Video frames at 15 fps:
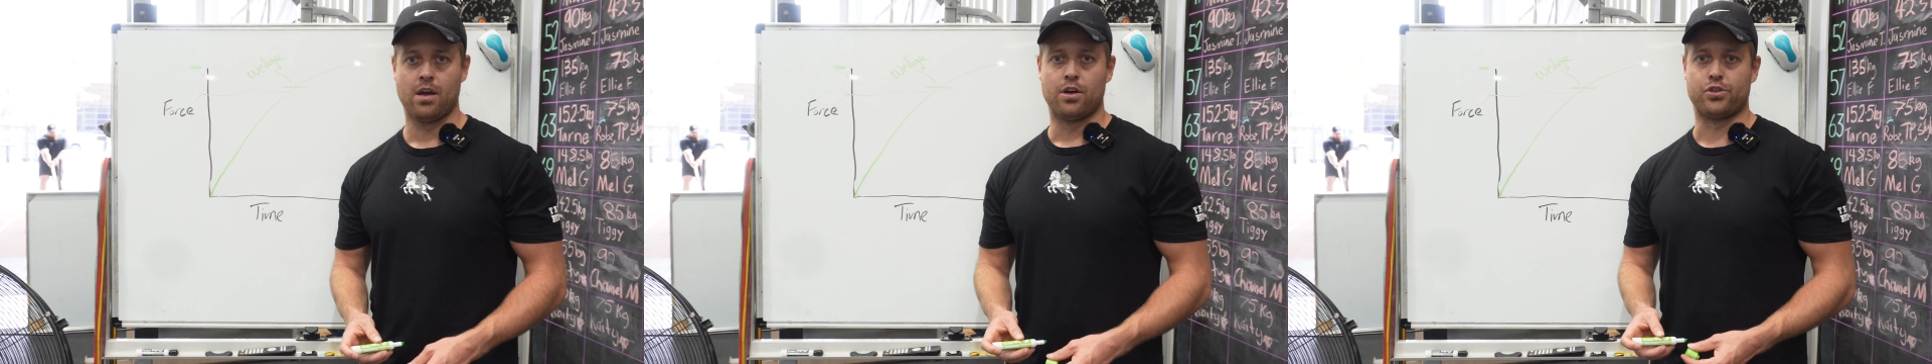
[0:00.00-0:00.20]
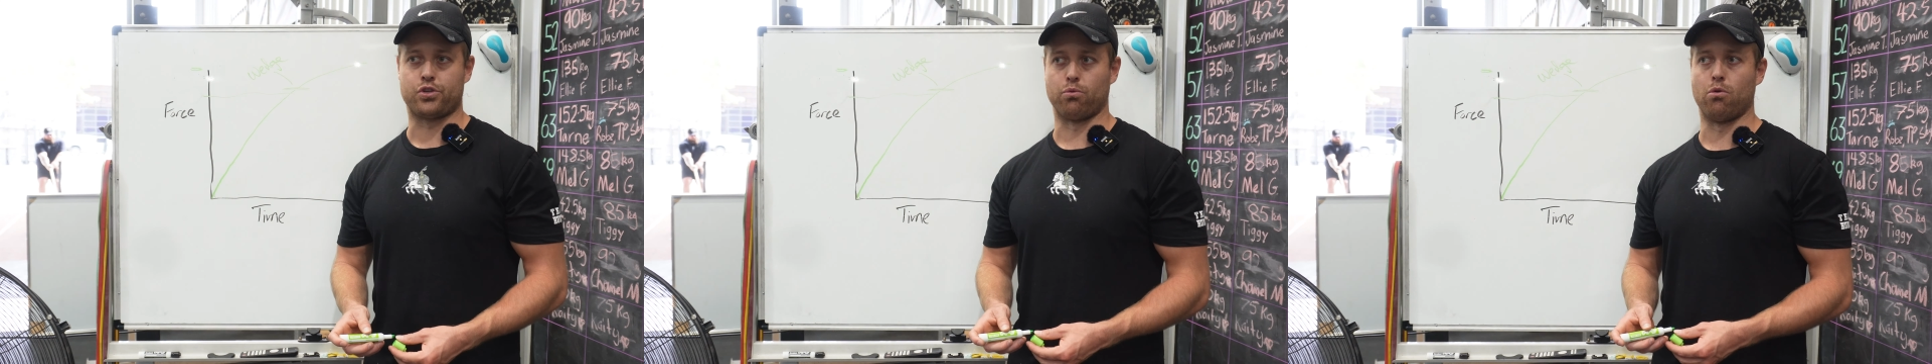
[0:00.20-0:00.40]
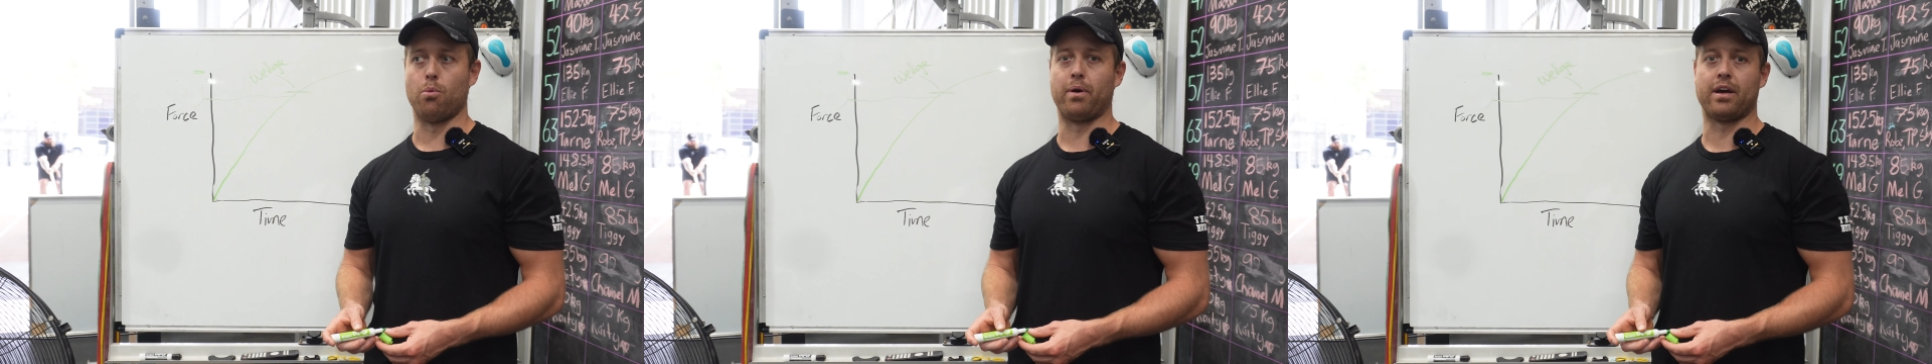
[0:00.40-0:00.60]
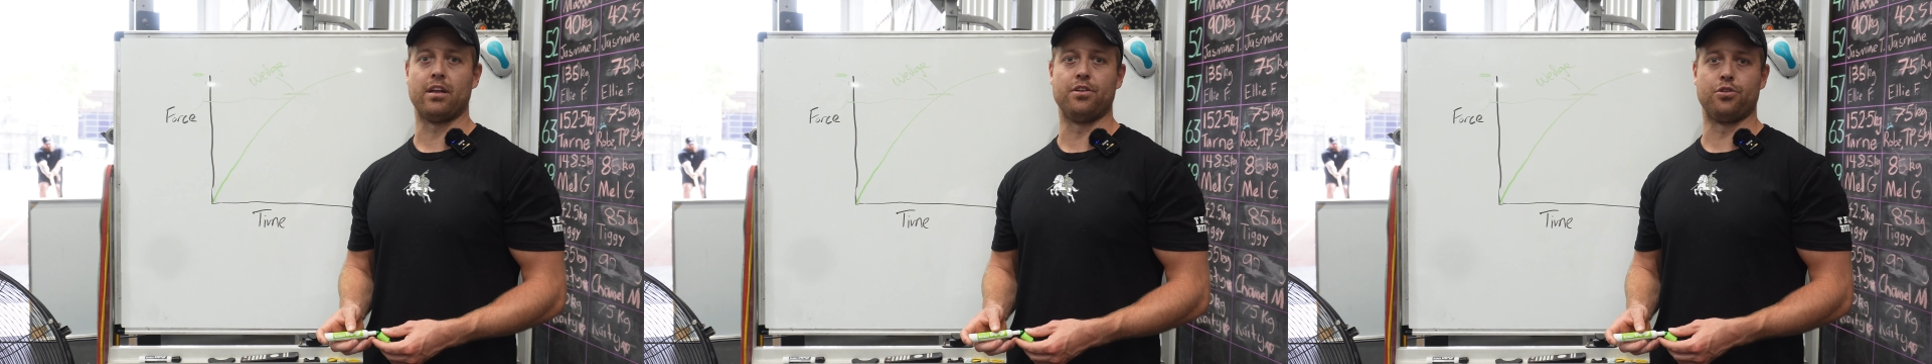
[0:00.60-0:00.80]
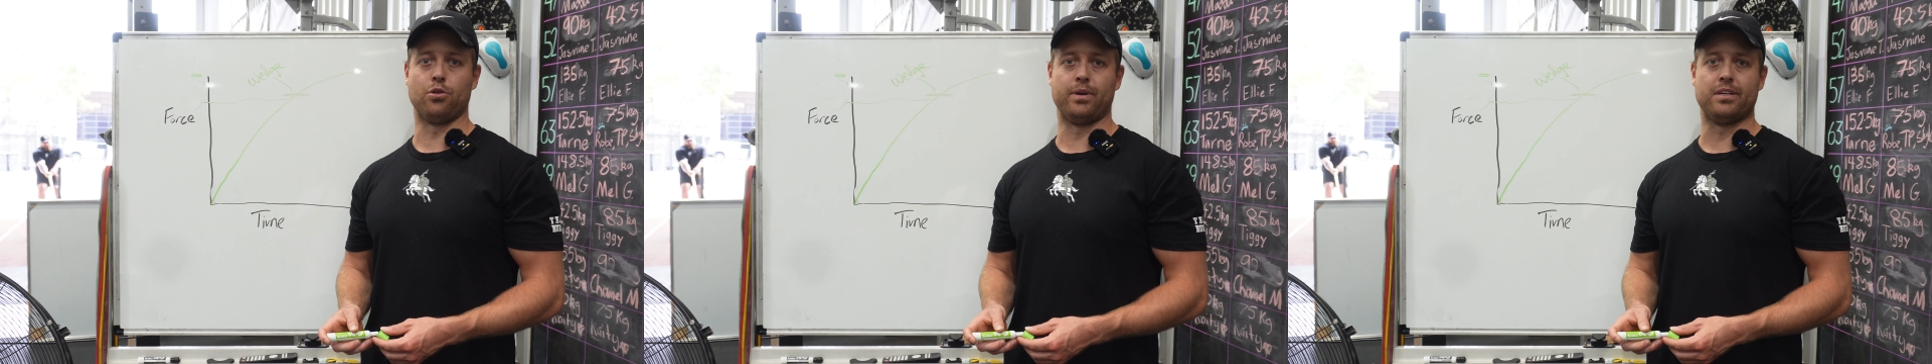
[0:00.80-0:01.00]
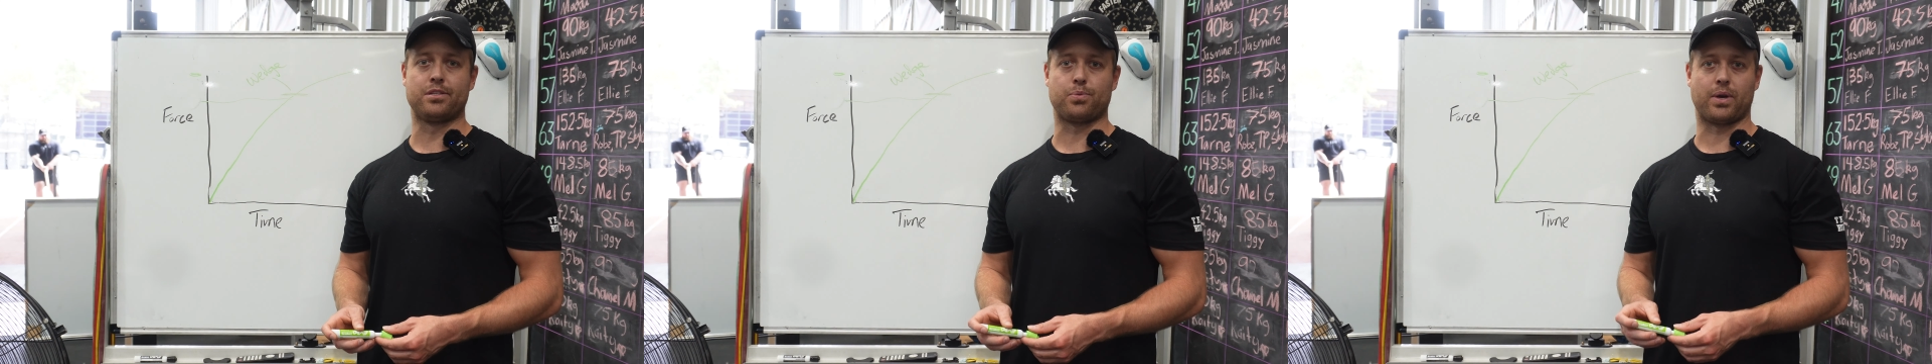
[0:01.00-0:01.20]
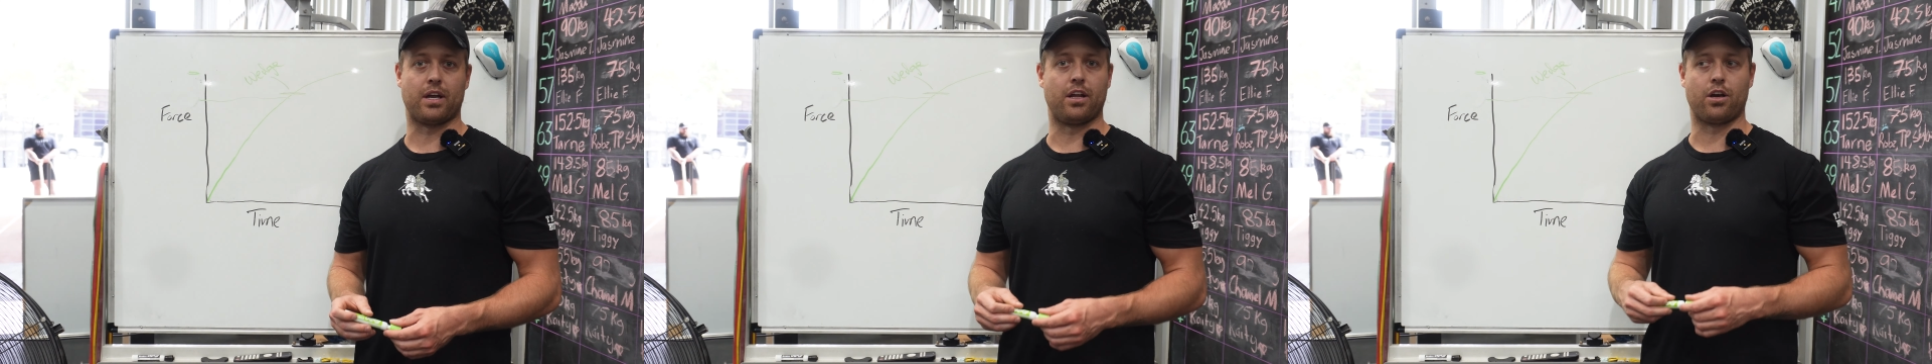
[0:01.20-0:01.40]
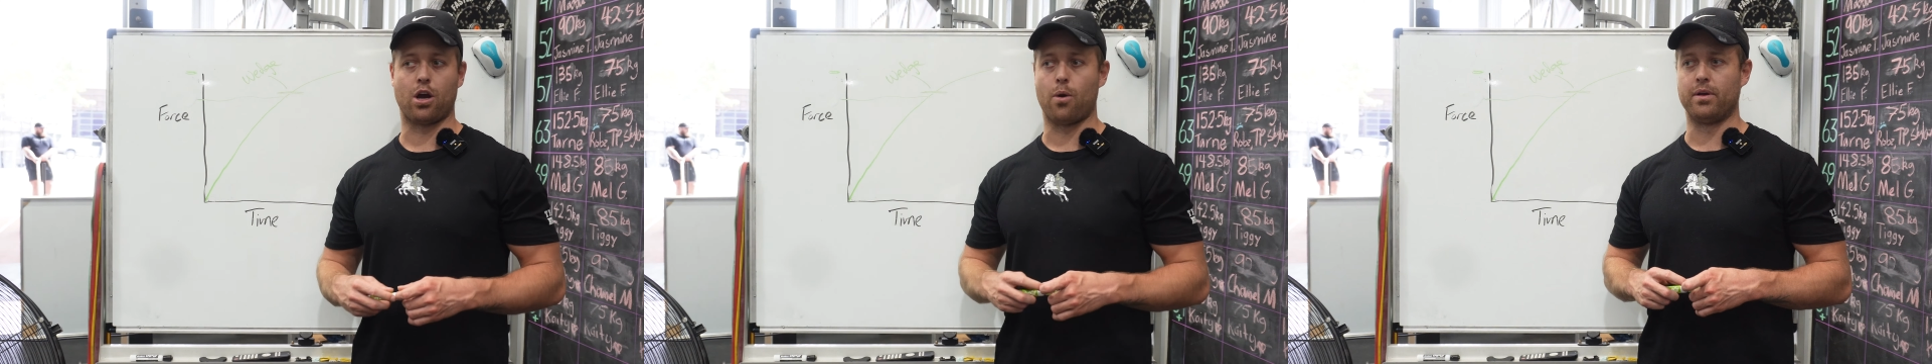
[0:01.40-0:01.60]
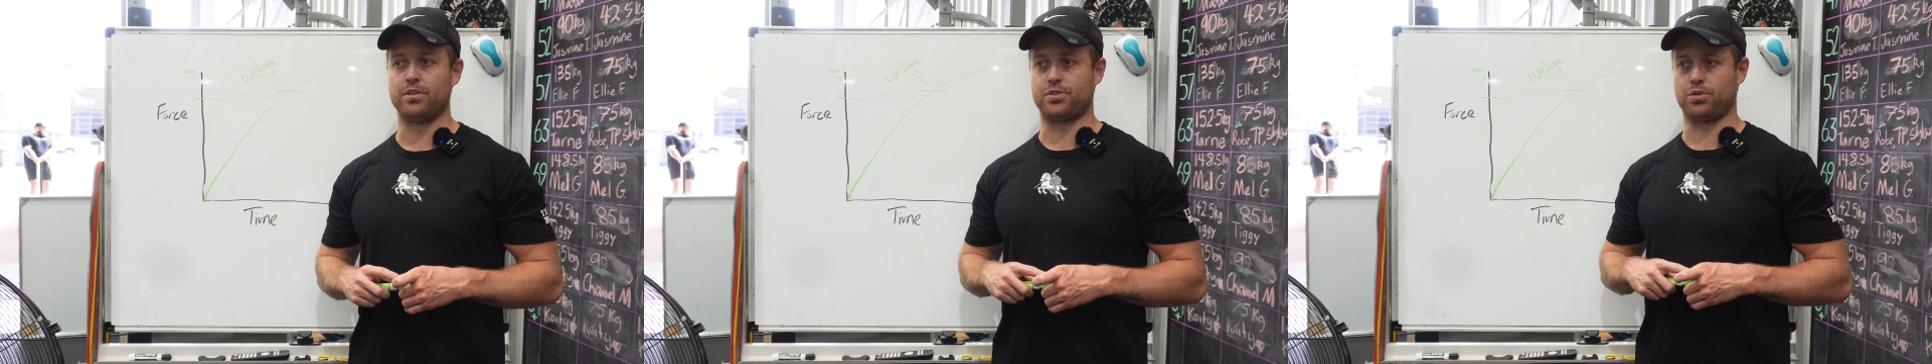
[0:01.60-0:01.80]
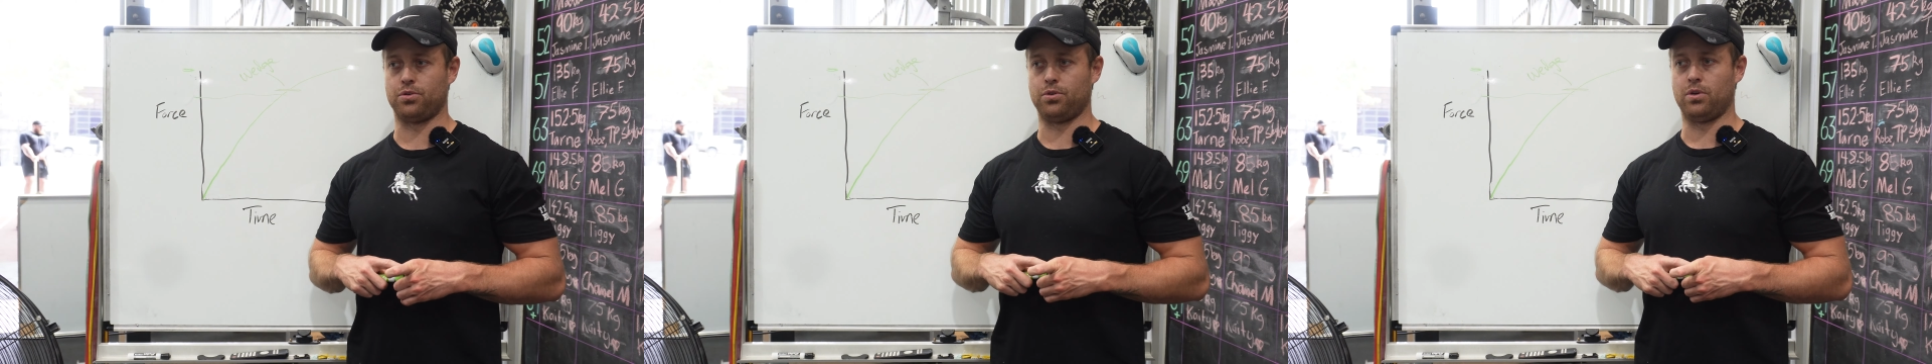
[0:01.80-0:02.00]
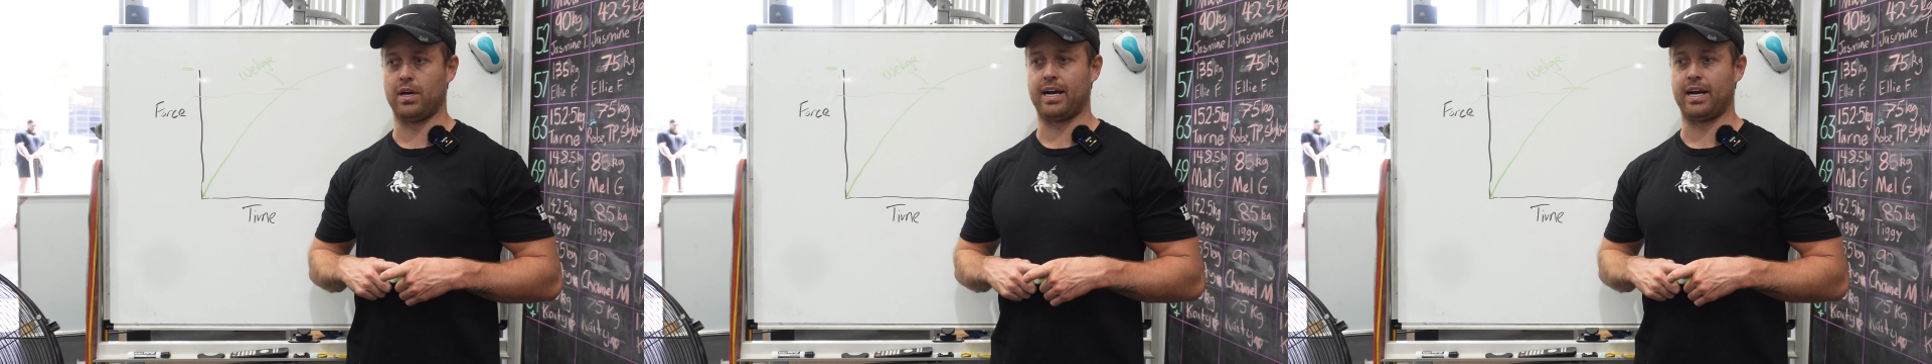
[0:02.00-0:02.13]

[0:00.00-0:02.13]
So what we're gonna do is we're gonna go into,